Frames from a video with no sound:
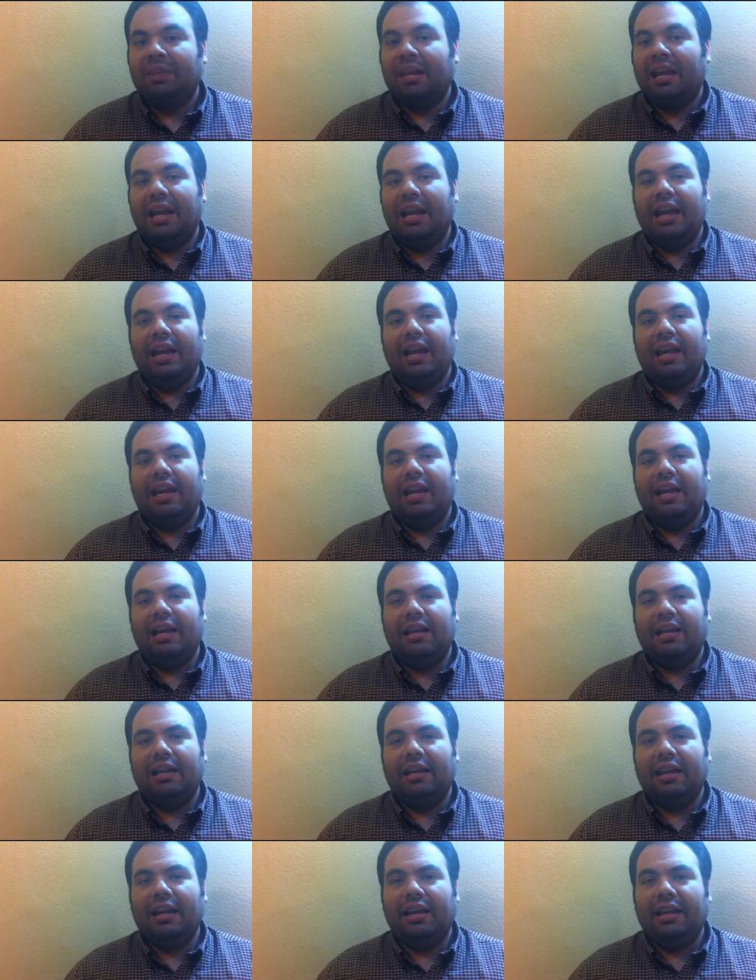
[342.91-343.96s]

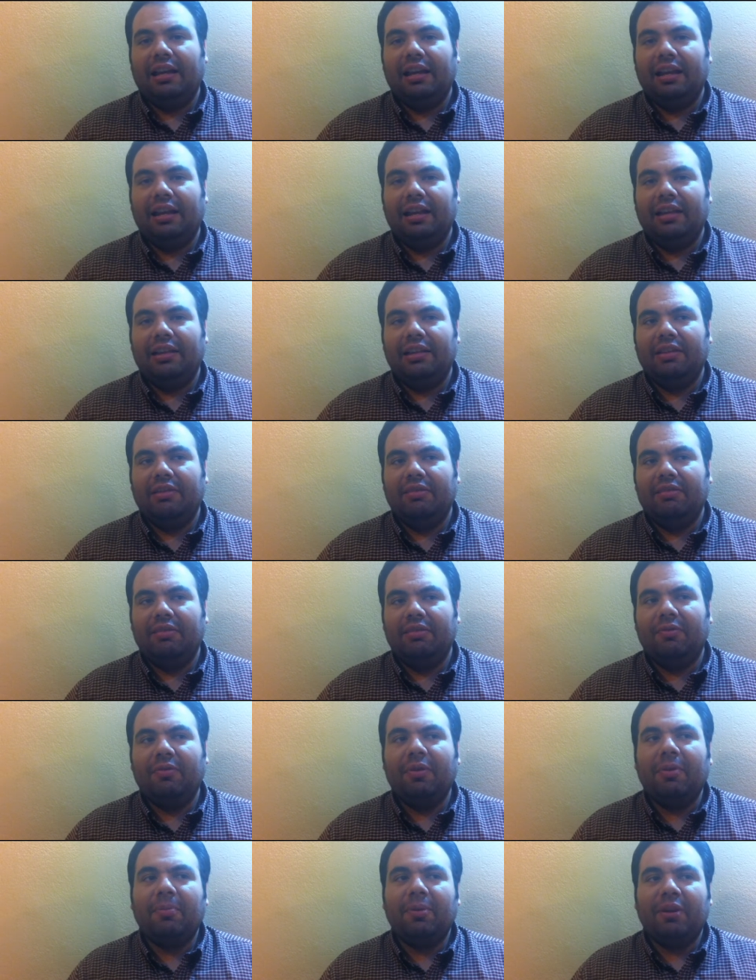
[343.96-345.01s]
And uh, the
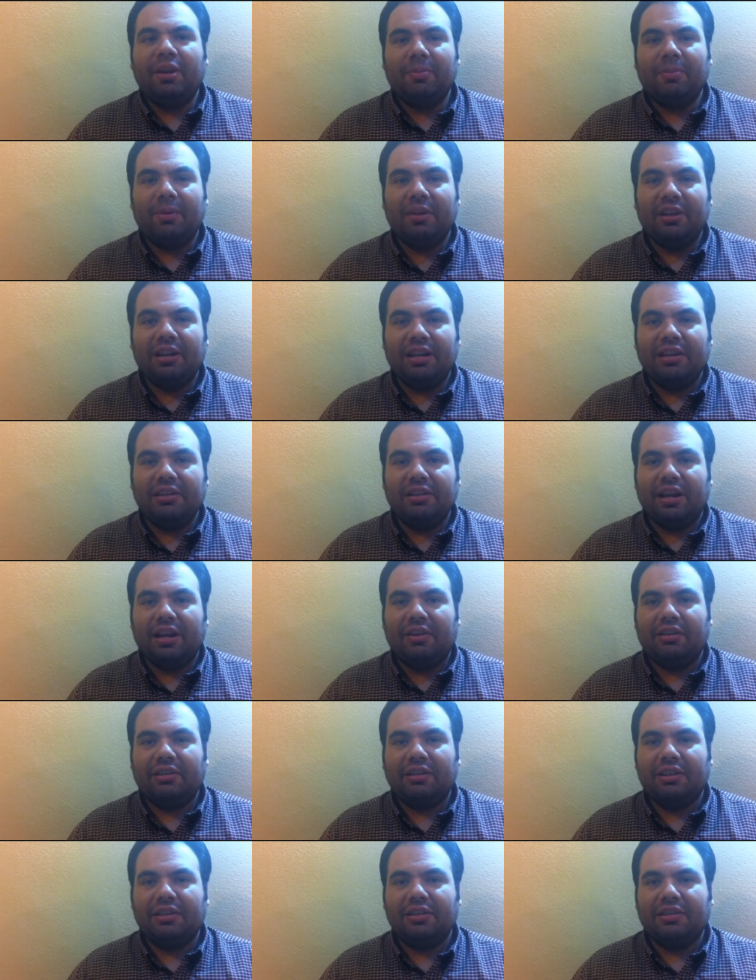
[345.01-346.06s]
fun part about his
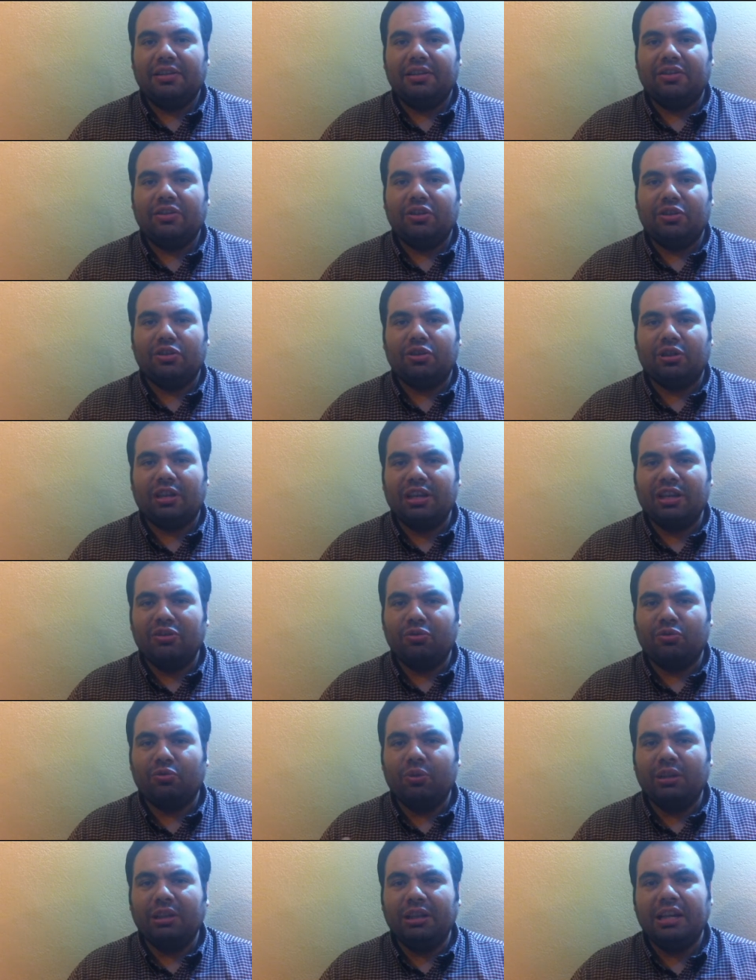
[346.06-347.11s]
character is this: just he's
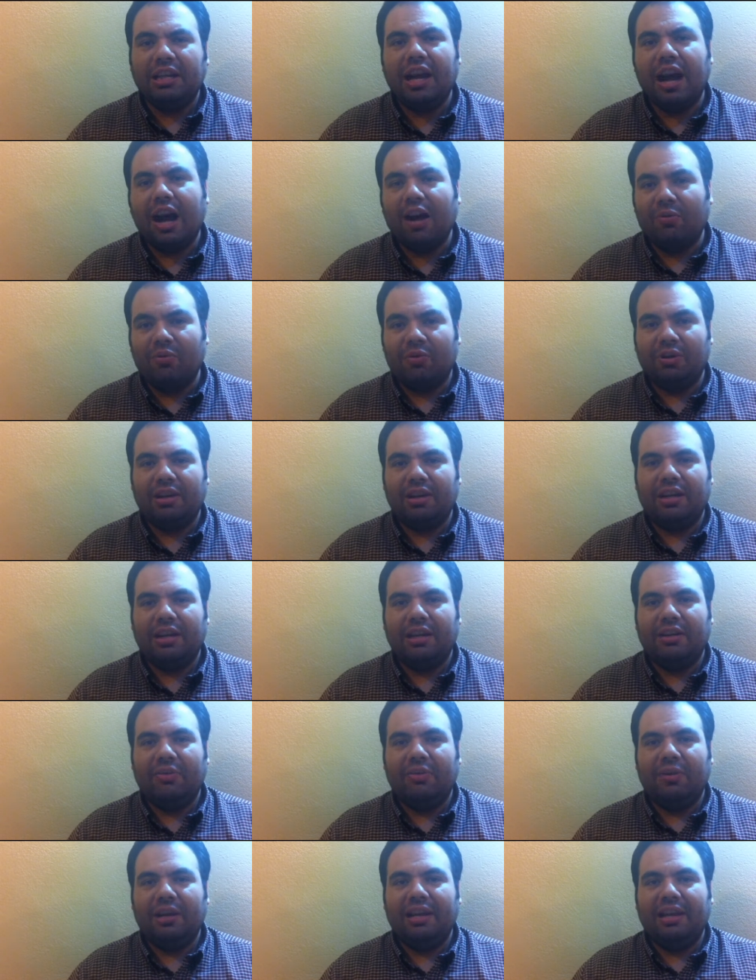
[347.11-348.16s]
really awkward in
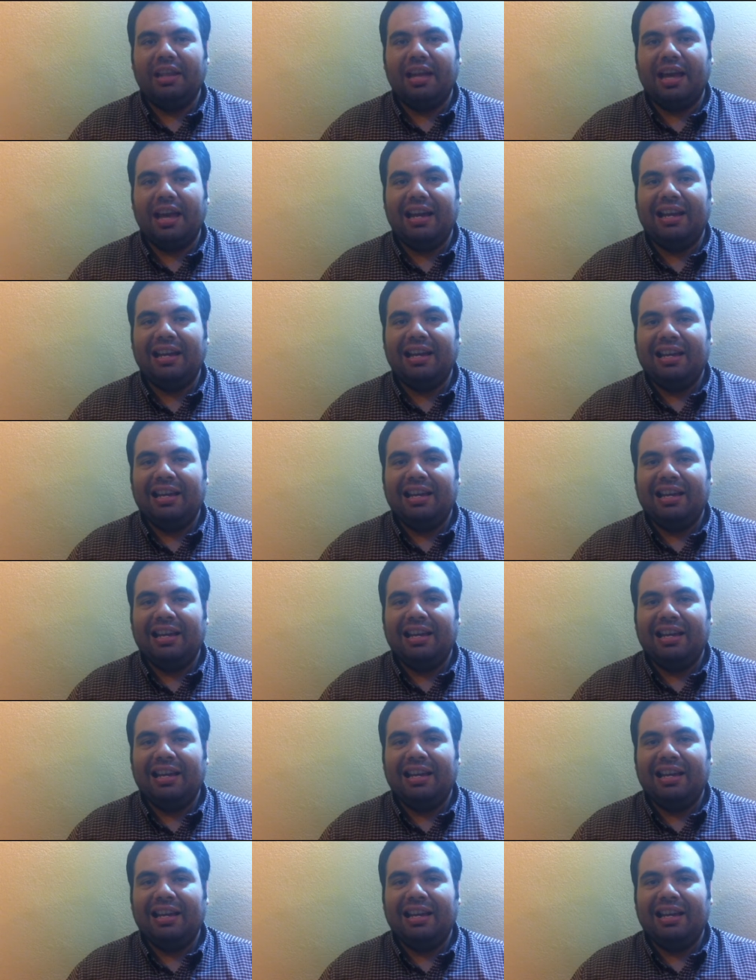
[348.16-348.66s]
the way that